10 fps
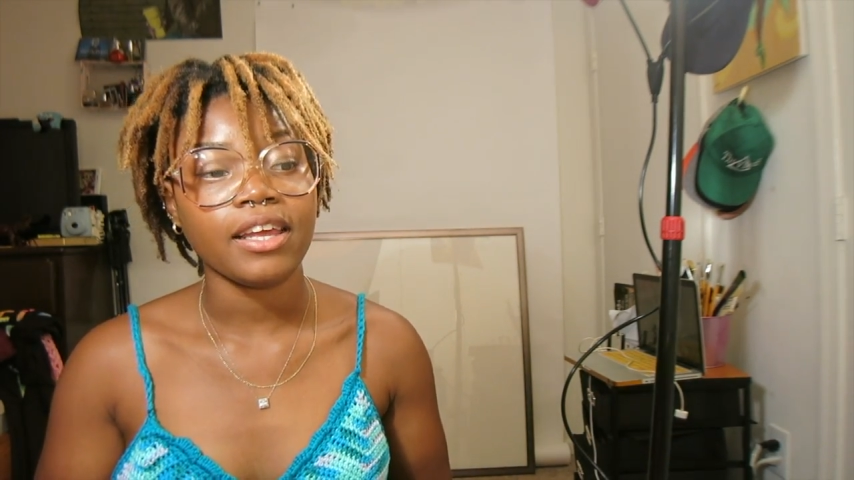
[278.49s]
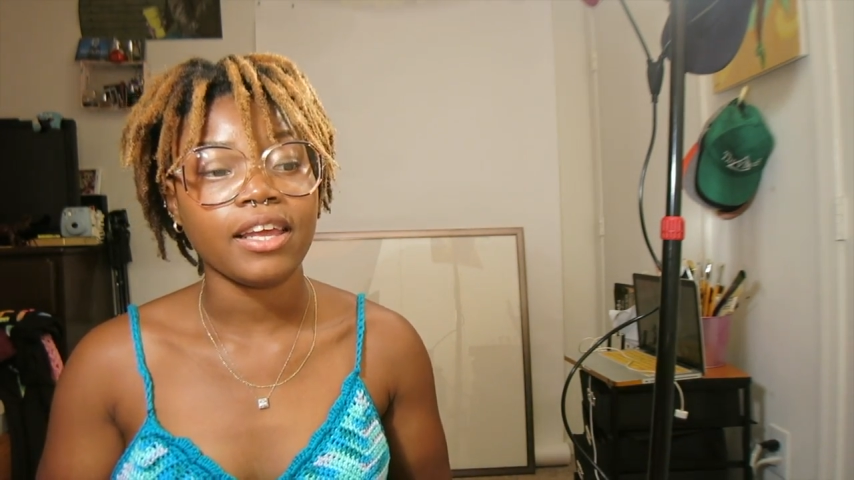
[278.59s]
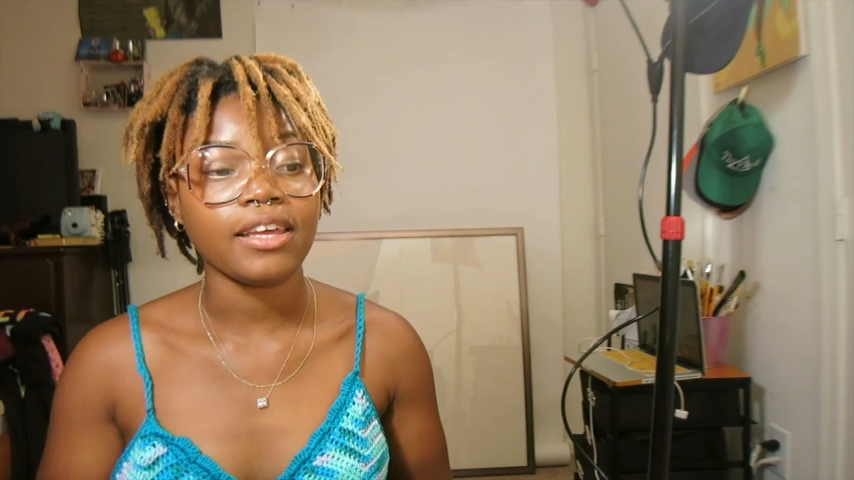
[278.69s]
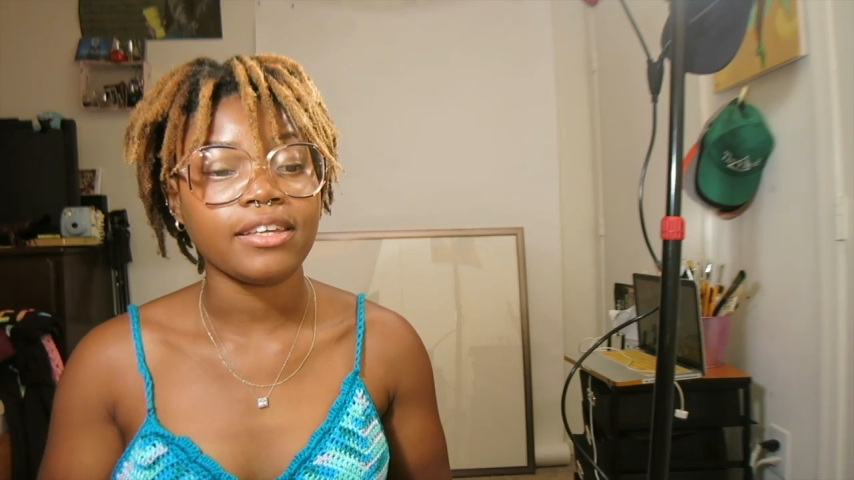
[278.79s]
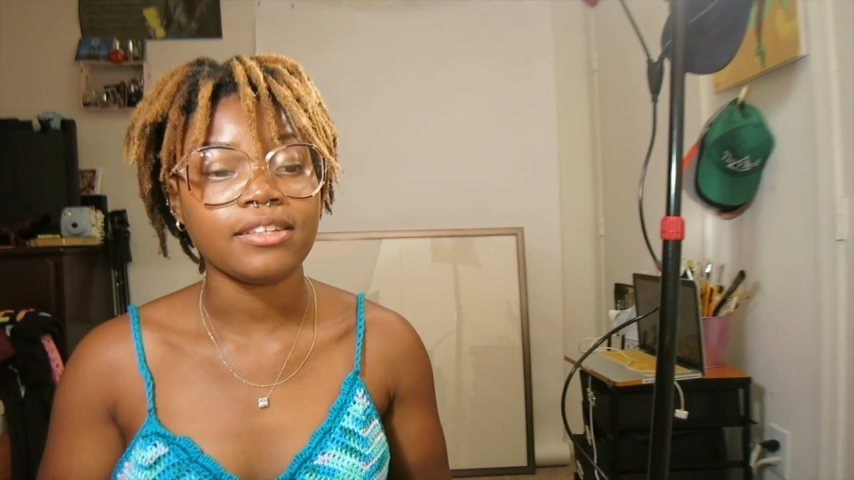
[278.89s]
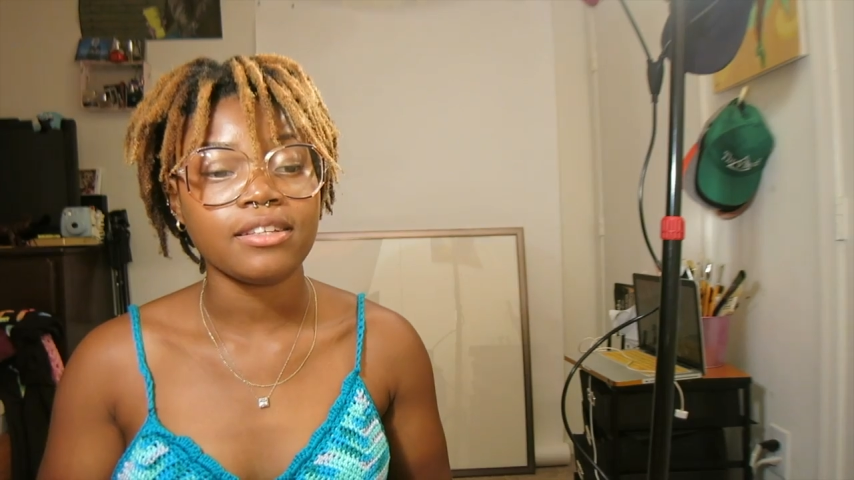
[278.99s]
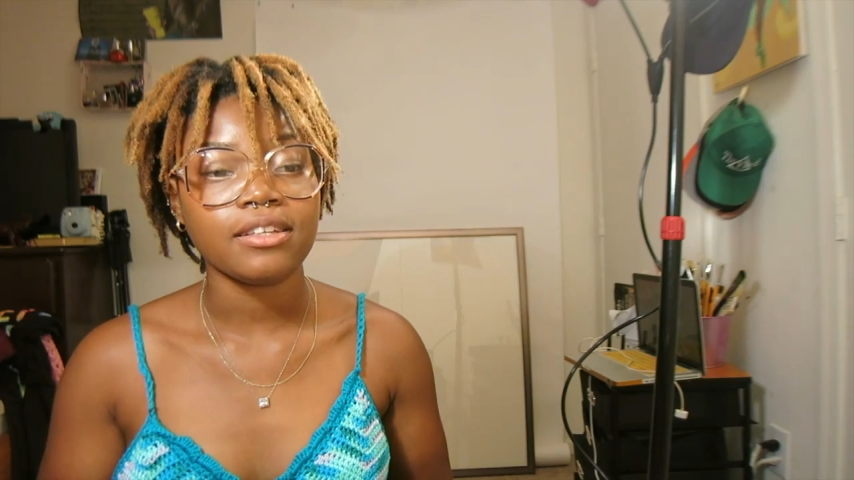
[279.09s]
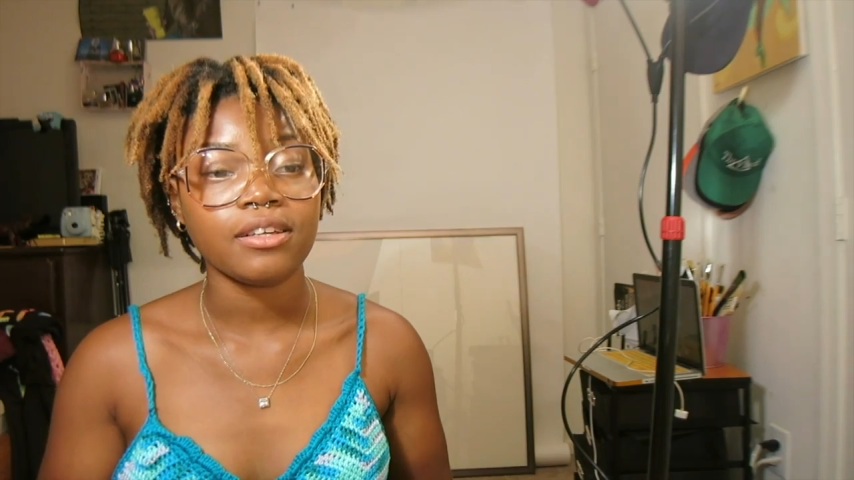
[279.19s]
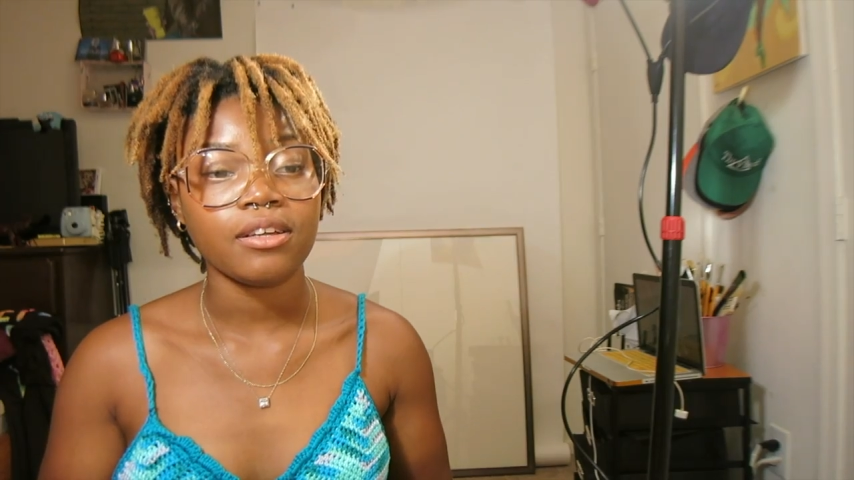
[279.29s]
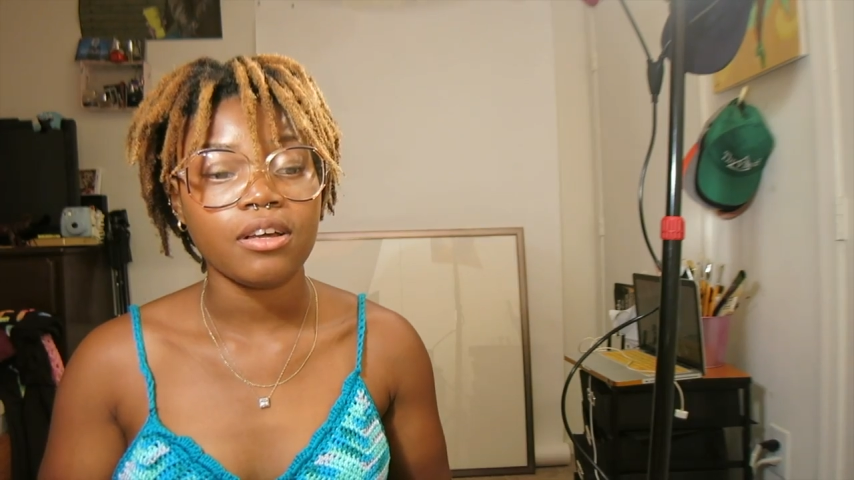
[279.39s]
And
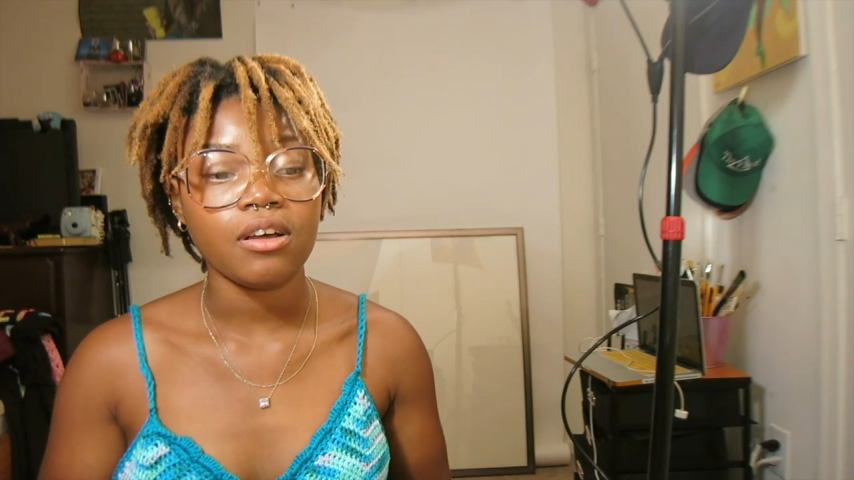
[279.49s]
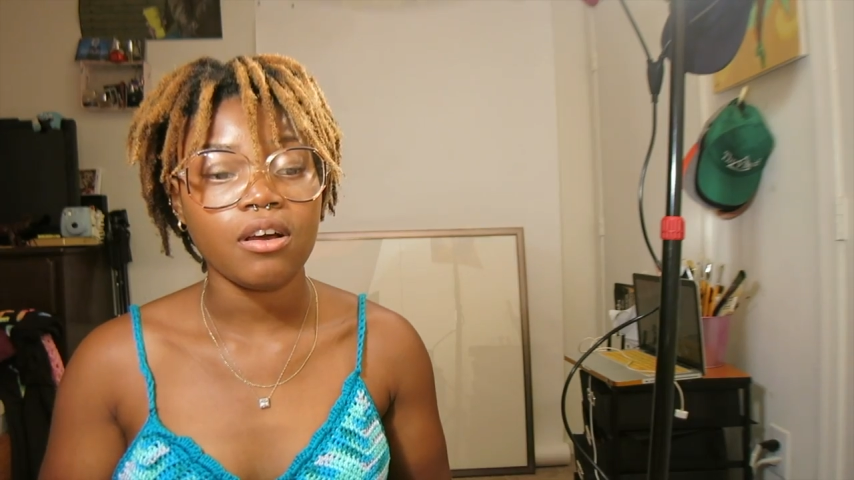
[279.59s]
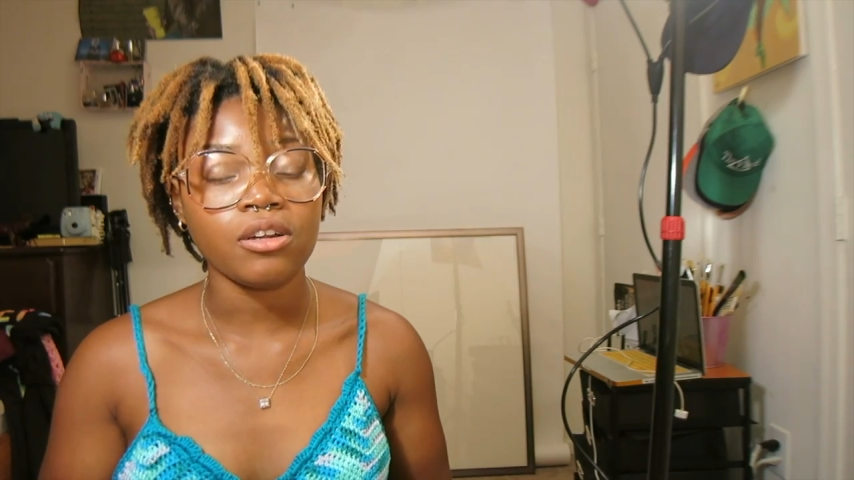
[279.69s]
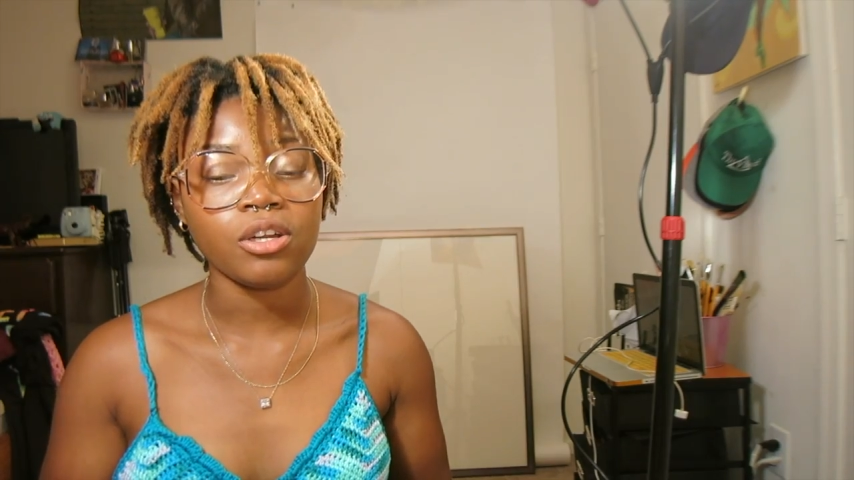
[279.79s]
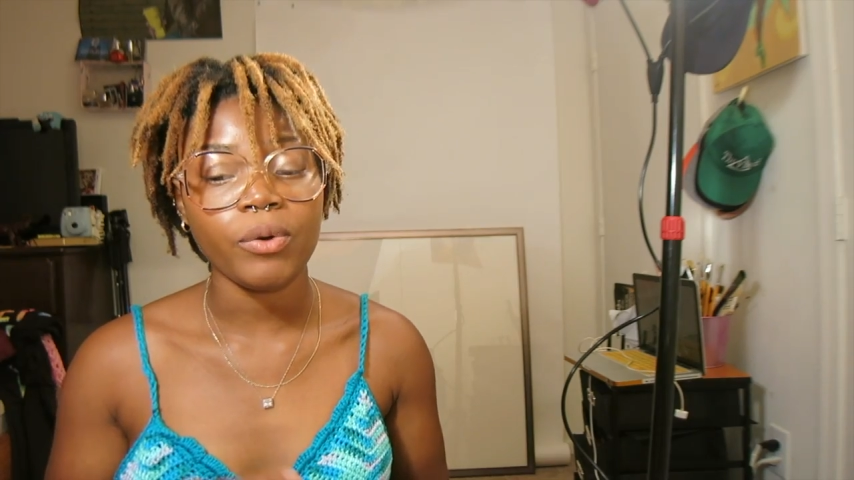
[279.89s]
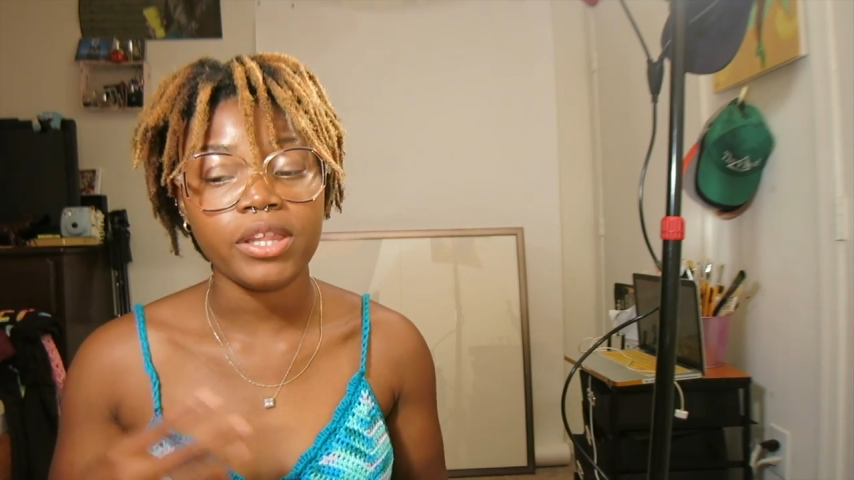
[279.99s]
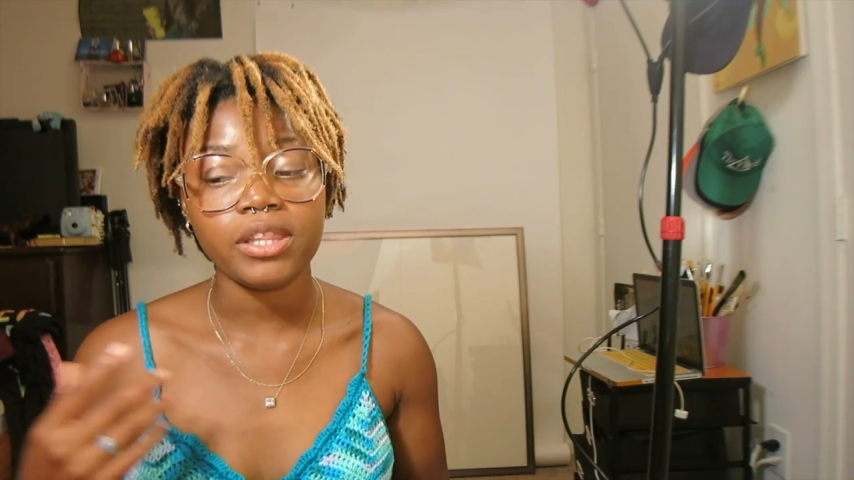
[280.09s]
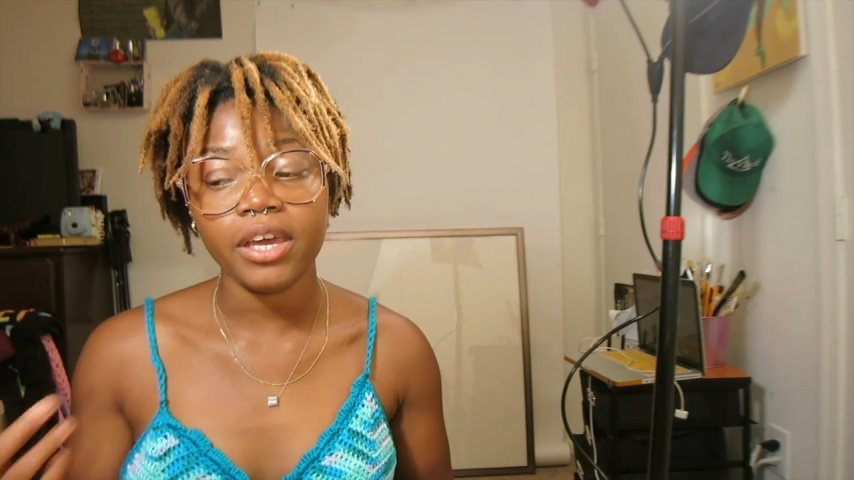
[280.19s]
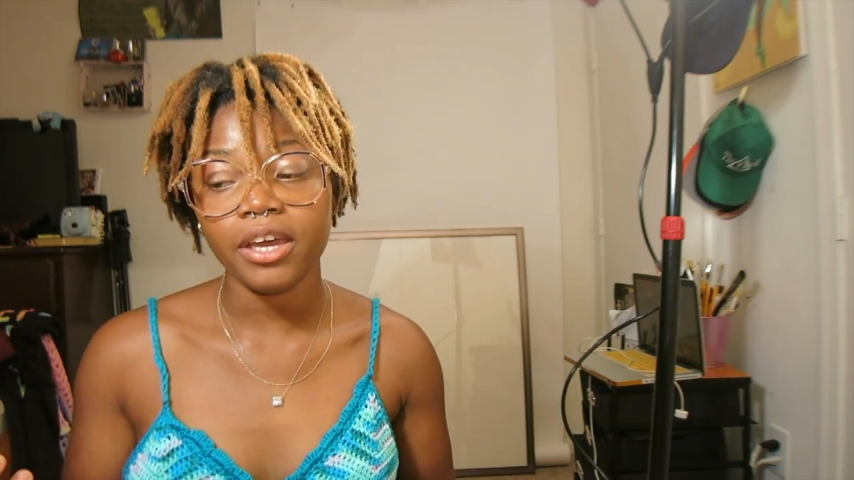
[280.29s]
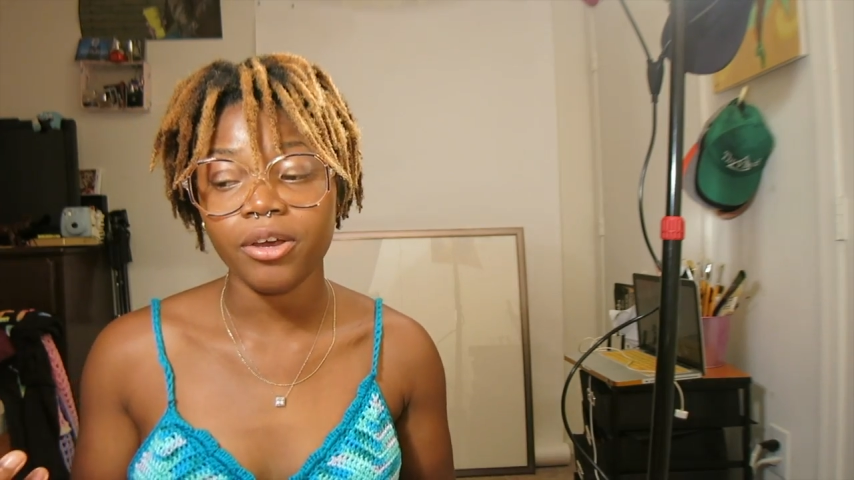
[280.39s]
on our way
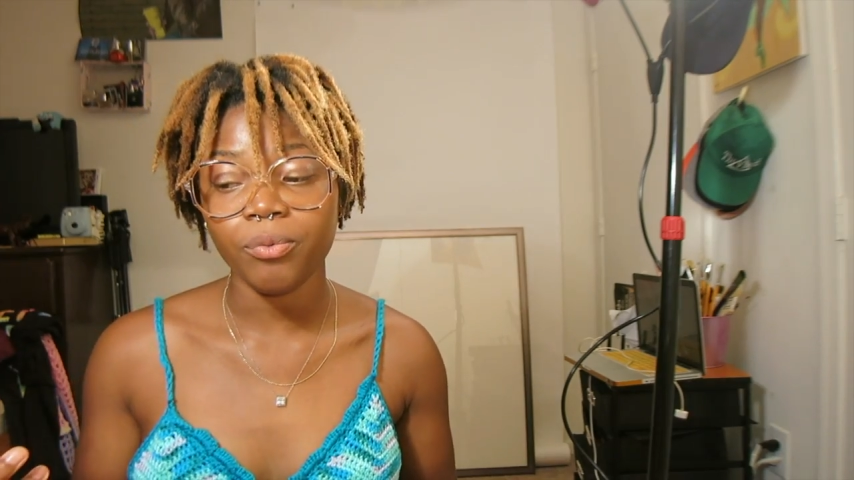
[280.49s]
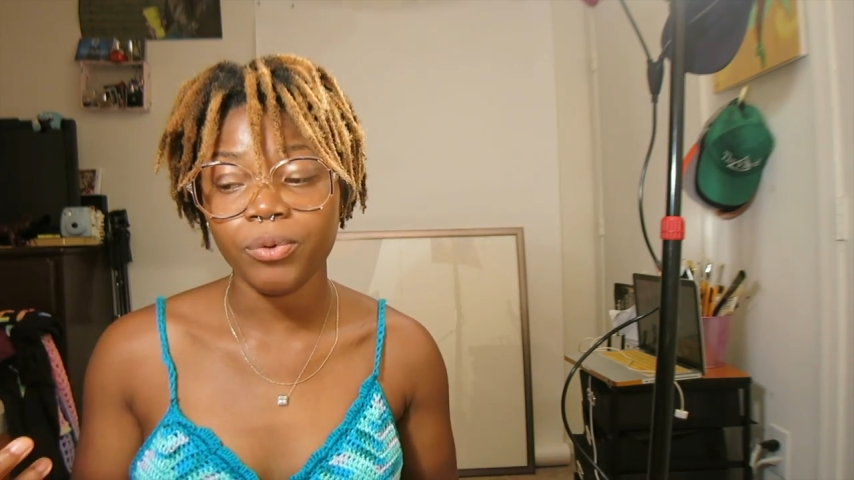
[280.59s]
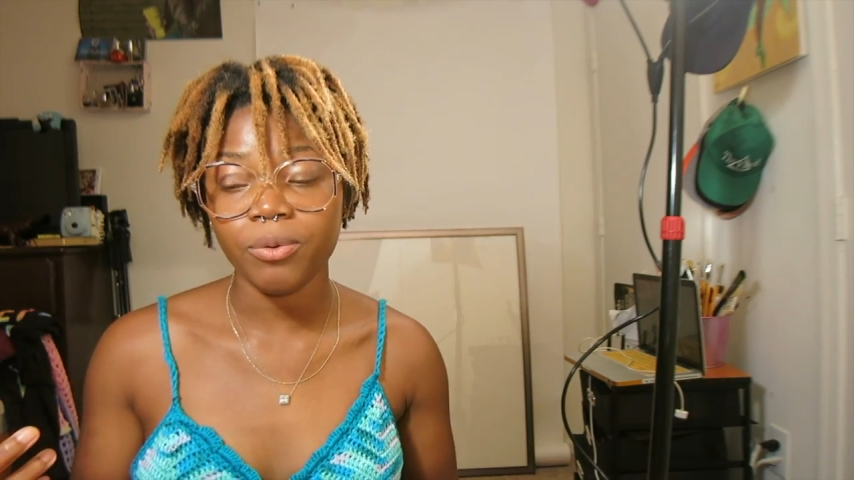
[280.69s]
there, we